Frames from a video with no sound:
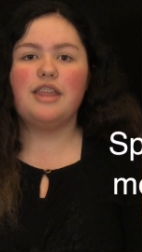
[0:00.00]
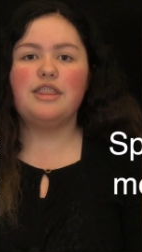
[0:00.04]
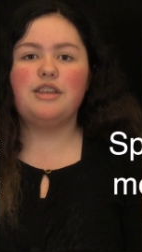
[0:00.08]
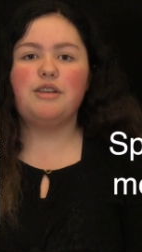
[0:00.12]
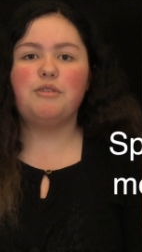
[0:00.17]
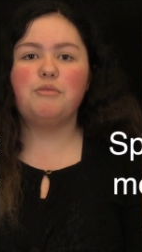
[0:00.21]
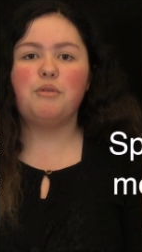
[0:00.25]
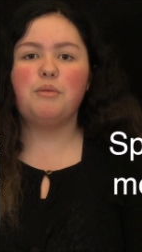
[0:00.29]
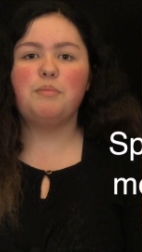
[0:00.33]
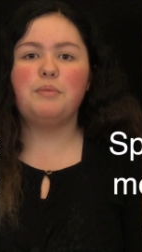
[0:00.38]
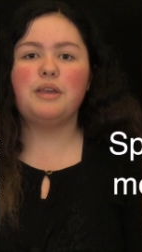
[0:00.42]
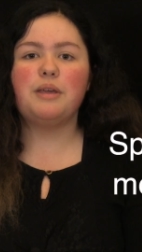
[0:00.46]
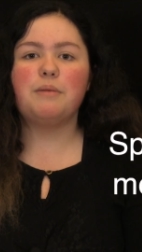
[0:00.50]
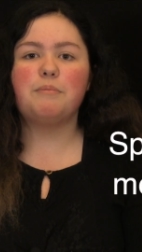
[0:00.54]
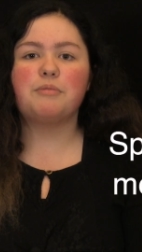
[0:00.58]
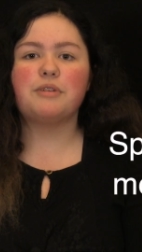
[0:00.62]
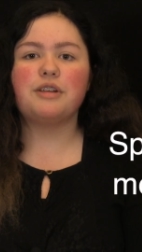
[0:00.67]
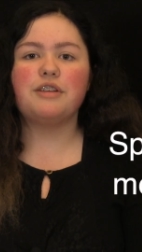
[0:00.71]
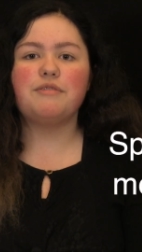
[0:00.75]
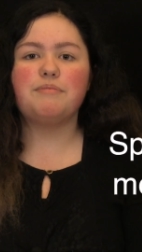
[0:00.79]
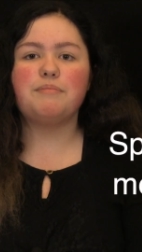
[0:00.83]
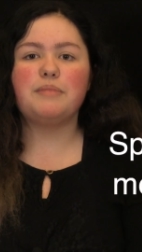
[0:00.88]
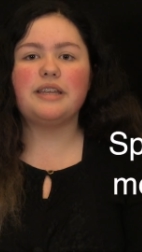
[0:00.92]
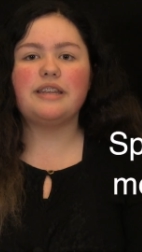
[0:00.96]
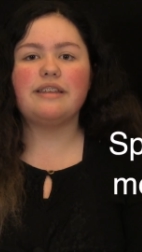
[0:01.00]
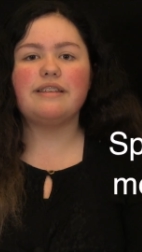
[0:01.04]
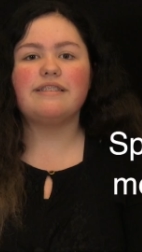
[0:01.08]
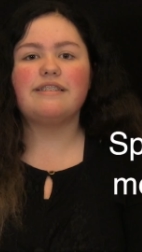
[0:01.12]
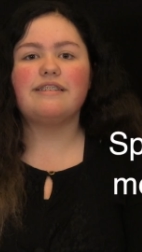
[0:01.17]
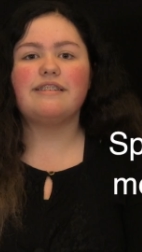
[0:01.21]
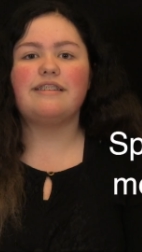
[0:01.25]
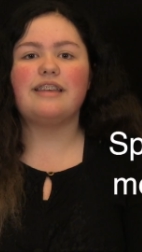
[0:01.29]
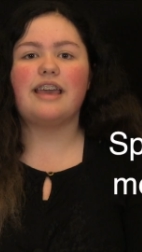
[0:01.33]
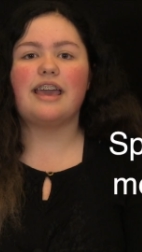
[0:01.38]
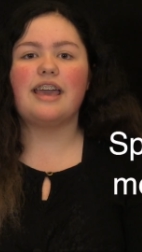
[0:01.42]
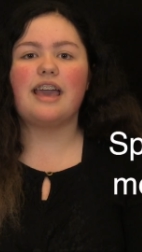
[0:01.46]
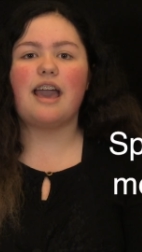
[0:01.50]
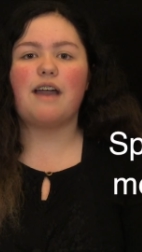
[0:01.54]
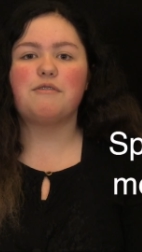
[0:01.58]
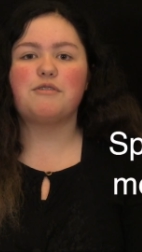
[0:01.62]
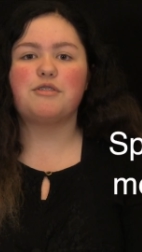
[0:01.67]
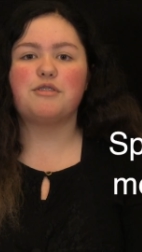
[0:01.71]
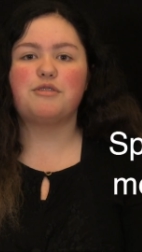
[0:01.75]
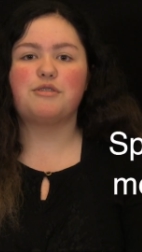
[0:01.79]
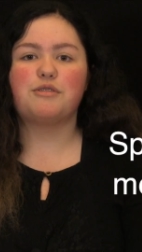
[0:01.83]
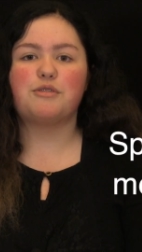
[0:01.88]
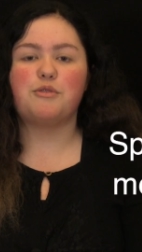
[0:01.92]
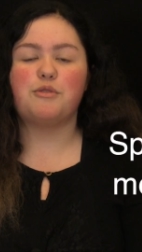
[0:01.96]
There will be a brief meeting today
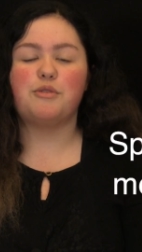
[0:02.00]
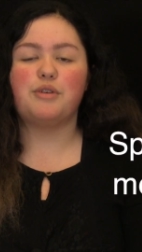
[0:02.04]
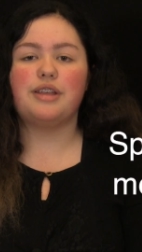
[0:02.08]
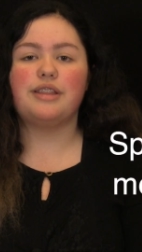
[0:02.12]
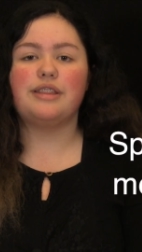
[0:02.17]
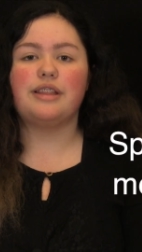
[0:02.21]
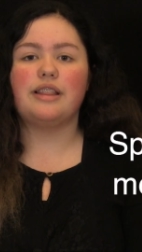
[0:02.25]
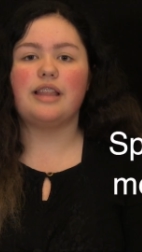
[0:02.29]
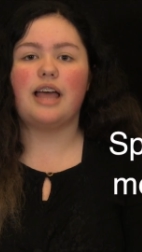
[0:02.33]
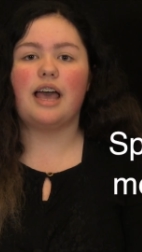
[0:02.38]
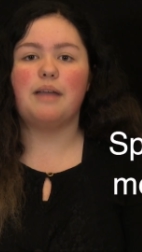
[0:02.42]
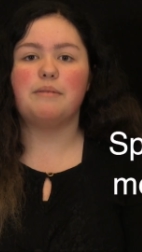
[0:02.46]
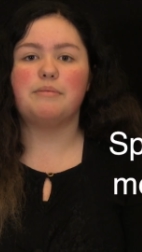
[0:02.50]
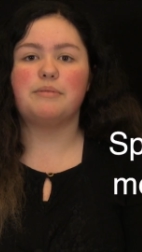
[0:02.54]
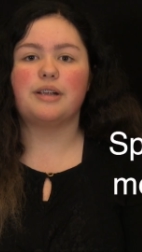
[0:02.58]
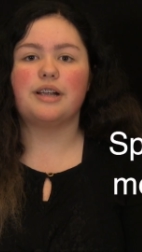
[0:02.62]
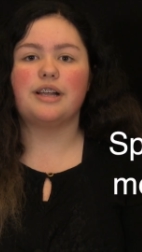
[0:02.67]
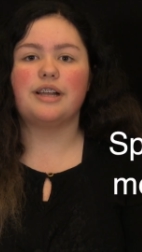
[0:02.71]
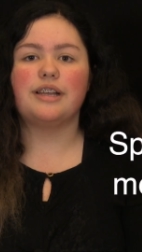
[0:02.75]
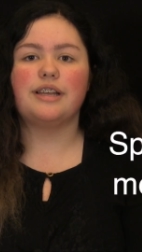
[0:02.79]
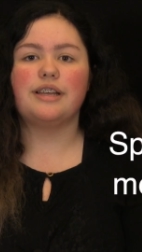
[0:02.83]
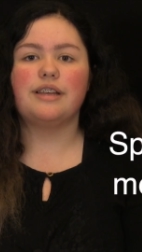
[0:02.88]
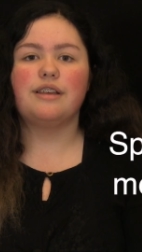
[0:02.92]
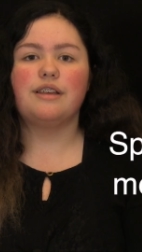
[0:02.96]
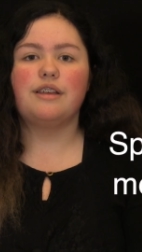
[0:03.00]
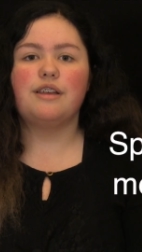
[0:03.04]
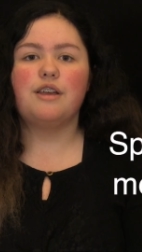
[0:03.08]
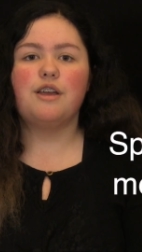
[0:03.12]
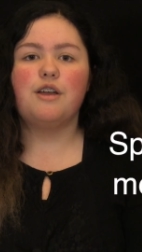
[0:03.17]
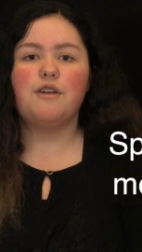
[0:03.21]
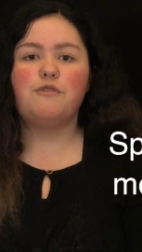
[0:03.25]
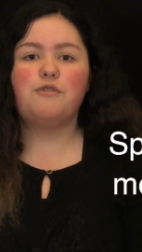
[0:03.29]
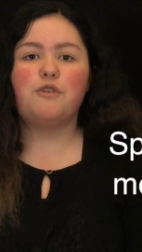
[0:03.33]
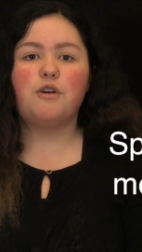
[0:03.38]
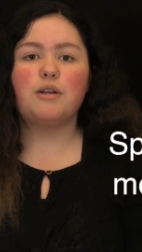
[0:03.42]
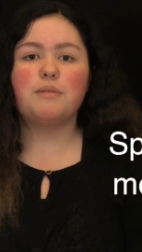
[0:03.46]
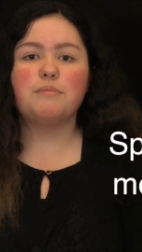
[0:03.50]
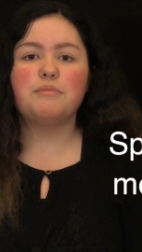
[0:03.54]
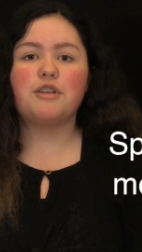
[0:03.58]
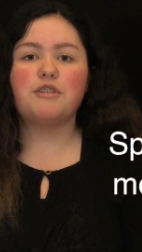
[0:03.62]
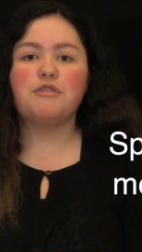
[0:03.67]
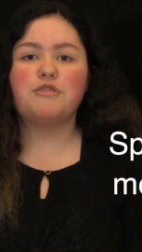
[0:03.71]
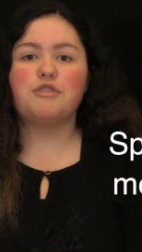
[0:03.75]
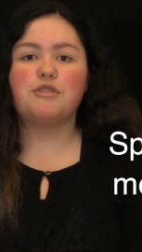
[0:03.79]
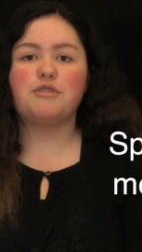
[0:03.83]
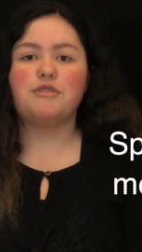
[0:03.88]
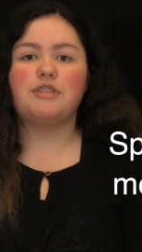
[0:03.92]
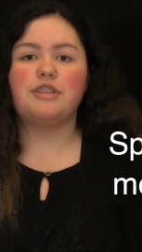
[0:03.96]
after school in the library. Forms
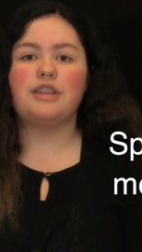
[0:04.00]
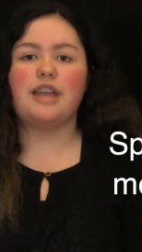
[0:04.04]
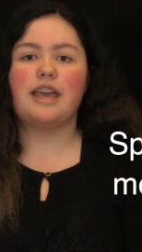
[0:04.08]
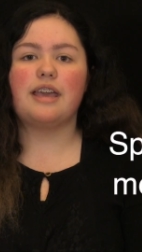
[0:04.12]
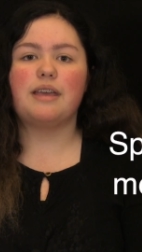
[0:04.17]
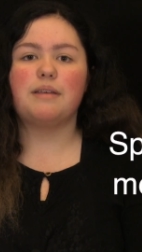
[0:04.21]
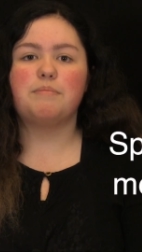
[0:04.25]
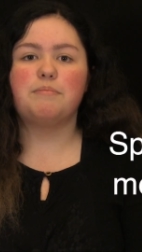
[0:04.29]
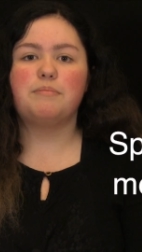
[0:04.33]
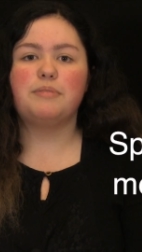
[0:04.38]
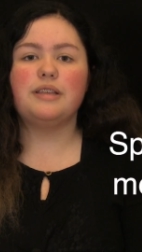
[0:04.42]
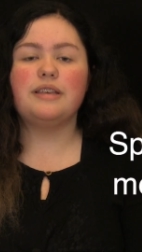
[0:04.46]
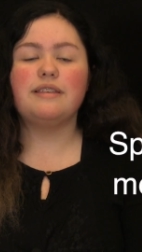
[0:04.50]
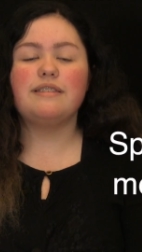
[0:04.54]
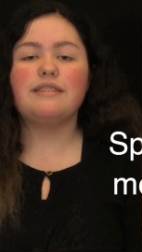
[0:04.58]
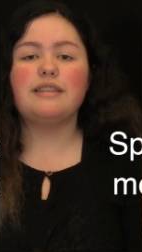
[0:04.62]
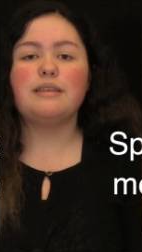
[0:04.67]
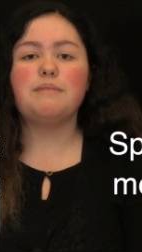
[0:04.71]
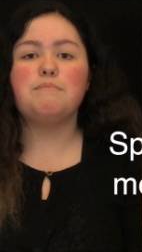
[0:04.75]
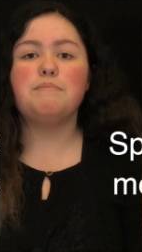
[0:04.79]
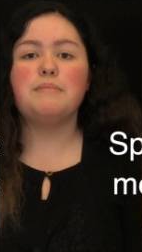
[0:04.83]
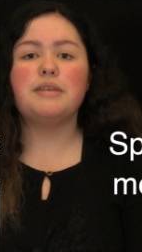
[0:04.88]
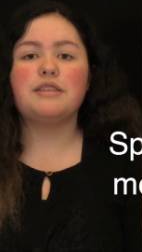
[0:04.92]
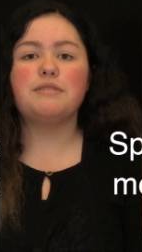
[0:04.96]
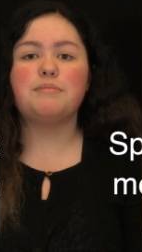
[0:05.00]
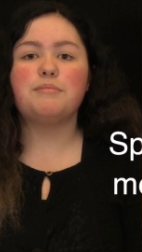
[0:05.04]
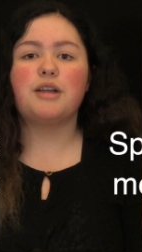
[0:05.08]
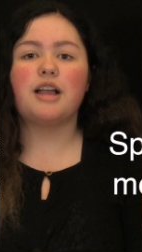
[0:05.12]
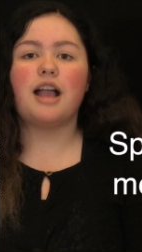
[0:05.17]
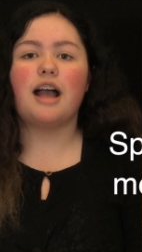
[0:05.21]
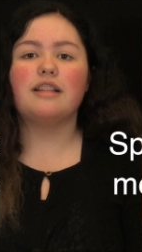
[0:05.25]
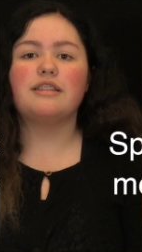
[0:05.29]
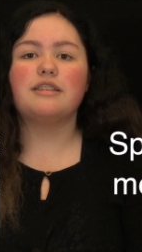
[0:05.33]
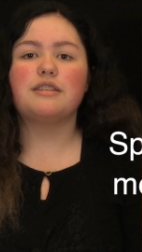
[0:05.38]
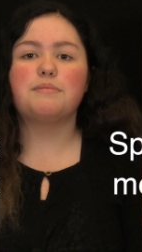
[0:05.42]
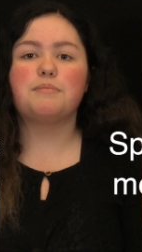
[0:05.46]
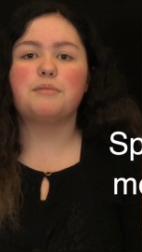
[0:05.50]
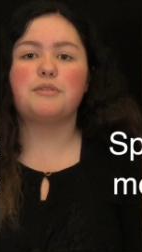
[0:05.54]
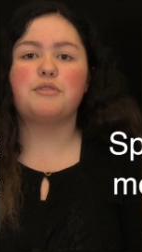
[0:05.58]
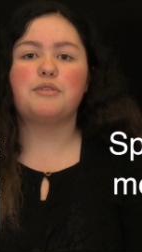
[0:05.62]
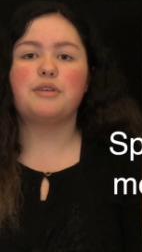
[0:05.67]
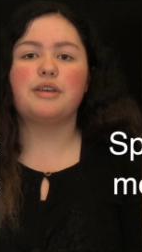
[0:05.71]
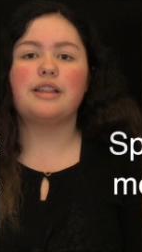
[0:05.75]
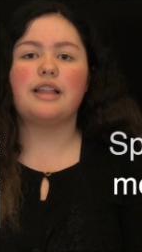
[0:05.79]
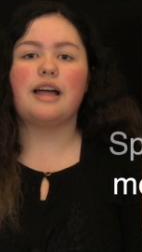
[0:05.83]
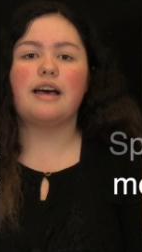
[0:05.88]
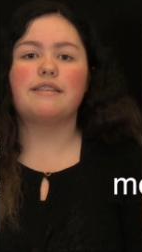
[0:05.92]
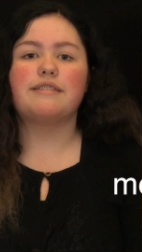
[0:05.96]
are due today. Please see Ms. Morales
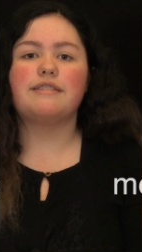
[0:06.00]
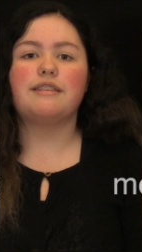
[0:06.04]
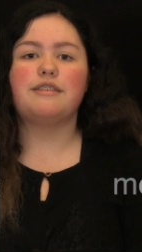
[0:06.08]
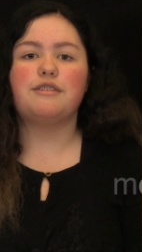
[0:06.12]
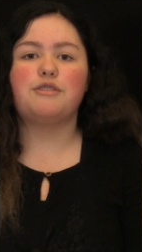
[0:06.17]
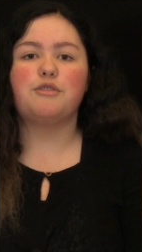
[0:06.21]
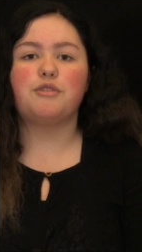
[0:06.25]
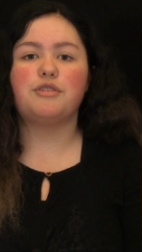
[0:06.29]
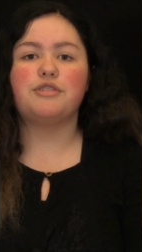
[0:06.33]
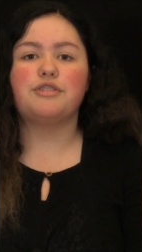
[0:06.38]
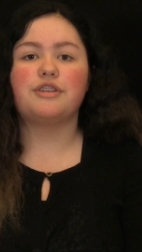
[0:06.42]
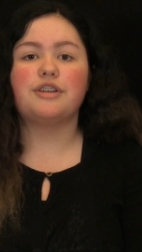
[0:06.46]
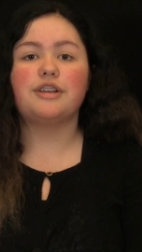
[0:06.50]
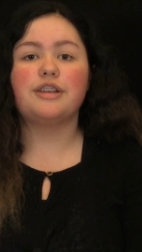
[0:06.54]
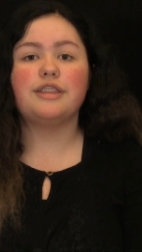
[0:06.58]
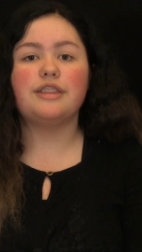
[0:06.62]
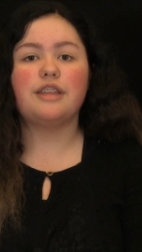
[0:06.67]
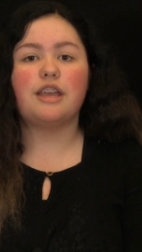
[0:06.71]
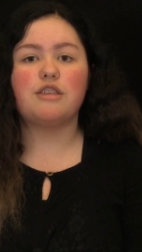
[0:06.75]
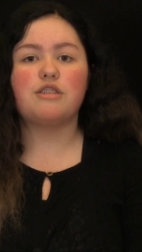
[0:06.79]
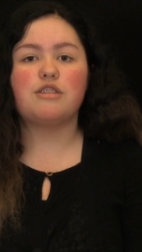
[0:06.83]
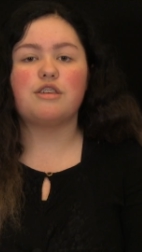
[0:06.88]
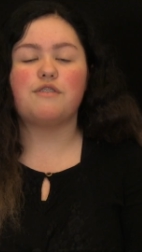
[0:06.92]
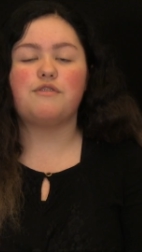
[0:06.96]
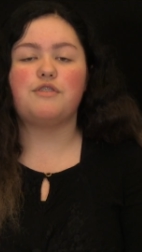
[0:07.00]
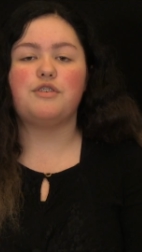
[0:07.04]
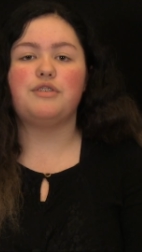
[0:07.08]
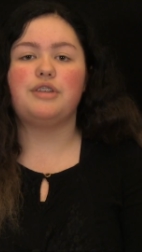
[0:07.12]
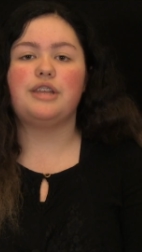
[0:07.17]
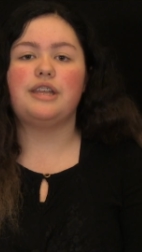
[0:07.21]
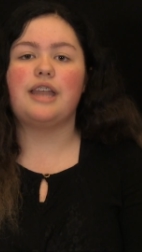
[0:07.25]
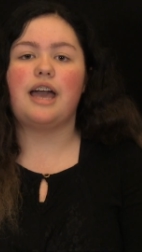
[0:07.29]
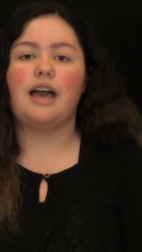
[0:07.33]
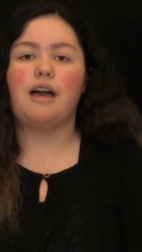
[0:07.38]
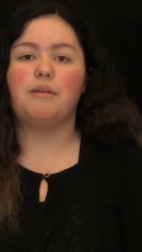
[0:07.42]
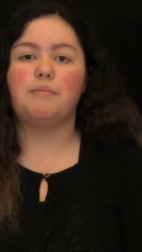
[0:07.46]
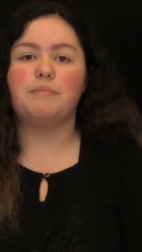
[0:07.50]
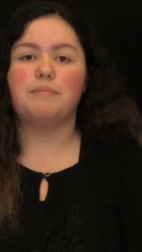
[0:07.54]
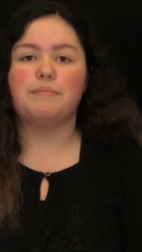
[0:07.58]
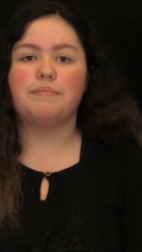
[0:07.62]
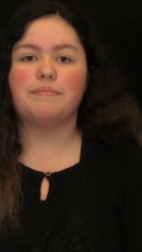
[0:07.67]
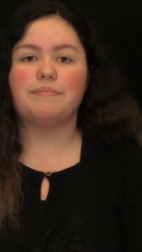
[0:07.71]
between classes or during lunch if you need help.